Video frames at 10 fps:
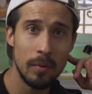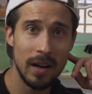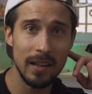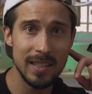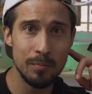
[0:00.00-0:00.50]
but
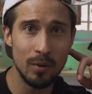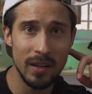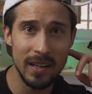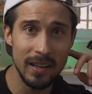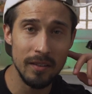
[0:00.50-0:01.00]
I like to put
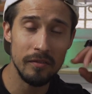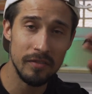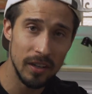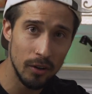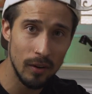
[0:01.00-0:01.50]
it in
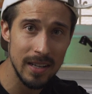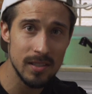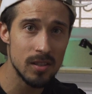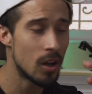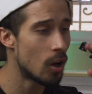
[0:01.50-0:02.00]

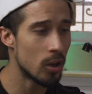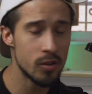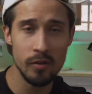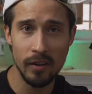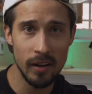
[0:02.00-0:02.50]
vinaigrettes,
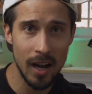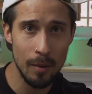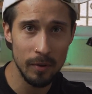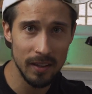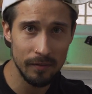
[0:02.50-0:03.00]
also a very
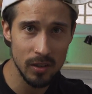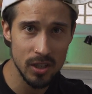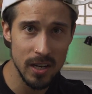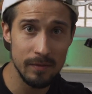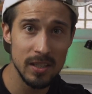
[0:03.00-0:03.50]
common thing for
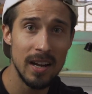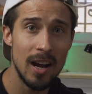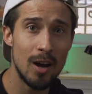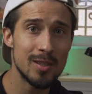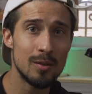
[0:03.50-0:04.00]
chefs.
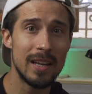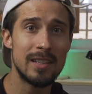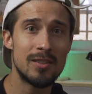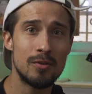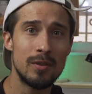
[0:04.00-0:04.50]
Also
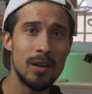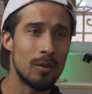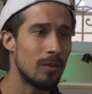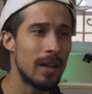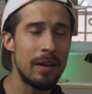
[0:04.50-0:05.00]
like to, you
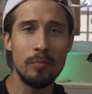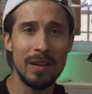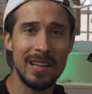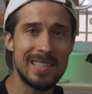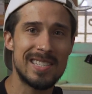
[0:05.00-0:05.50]
know,
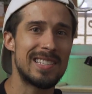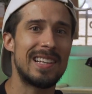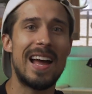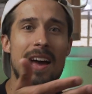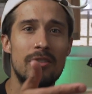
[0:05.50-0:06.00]
everybody likes
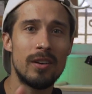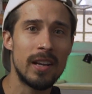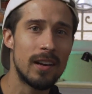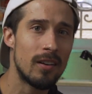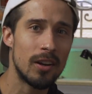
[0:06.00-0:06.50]
slathering
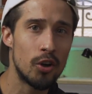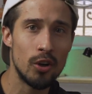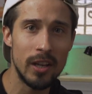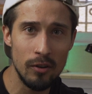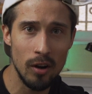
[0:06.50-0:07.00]
it on a
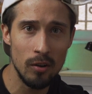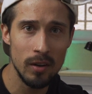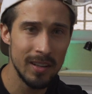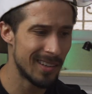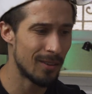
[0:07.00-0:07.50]
good hero.
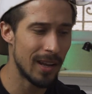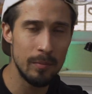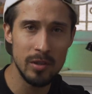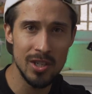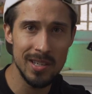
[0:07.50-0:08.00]
You know,
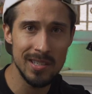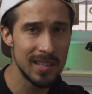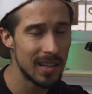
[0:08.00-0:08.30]
ham and cheese,